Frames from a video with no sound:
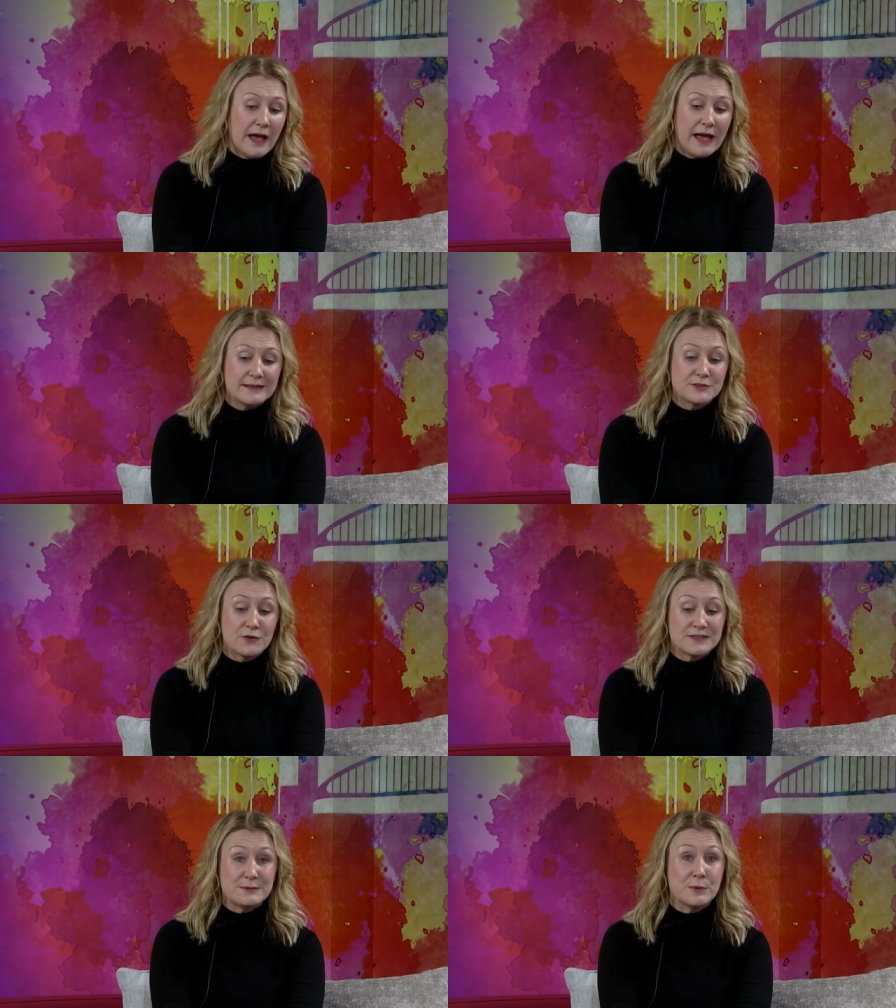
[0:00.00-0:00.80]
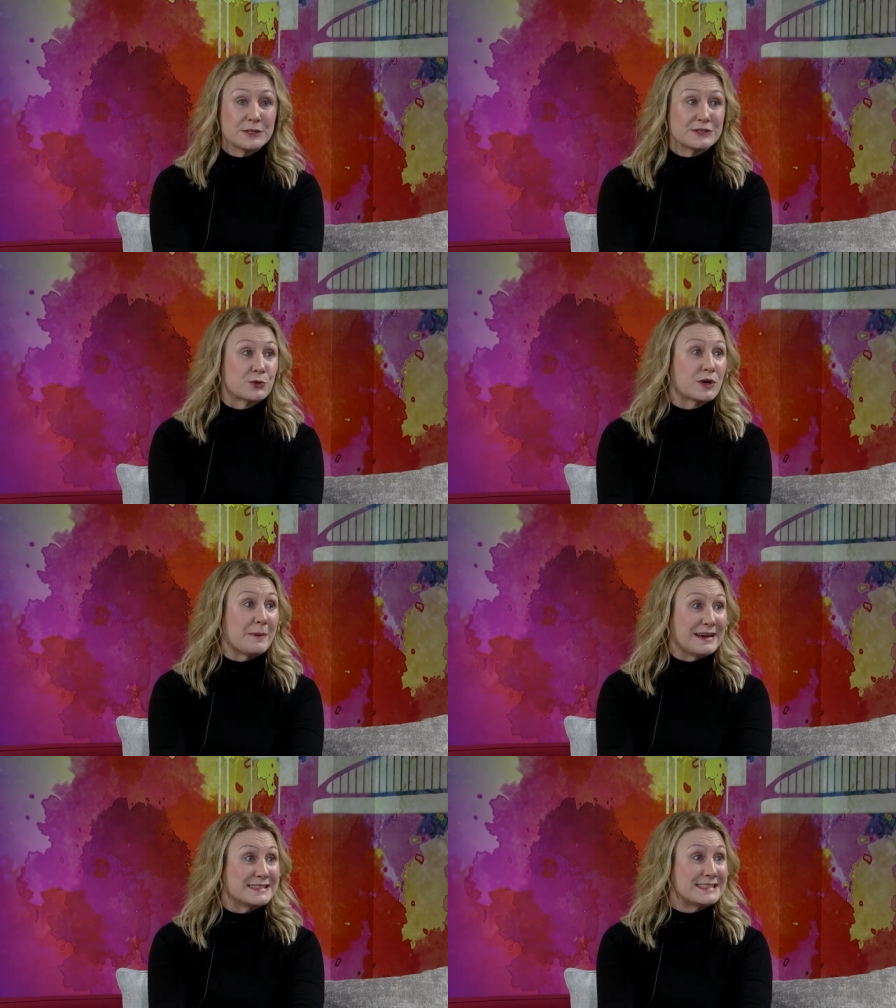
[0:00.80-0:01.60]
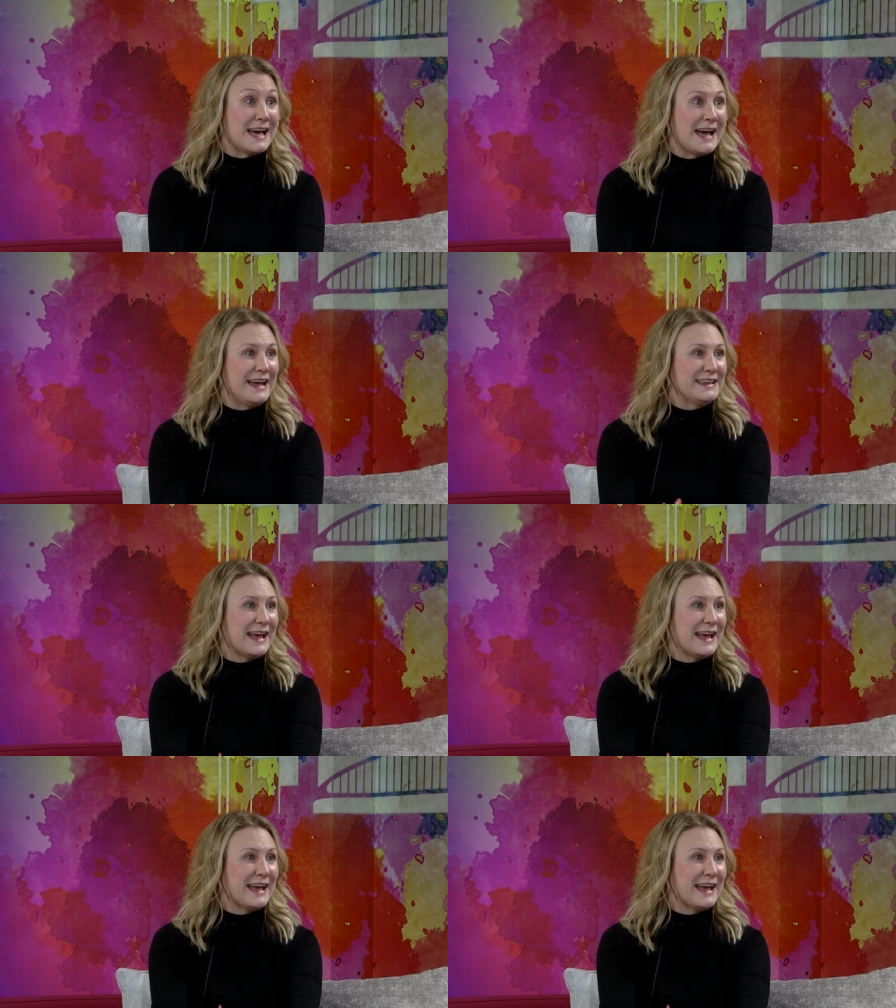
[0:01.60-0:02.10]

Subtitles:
And obviously we want to talk about today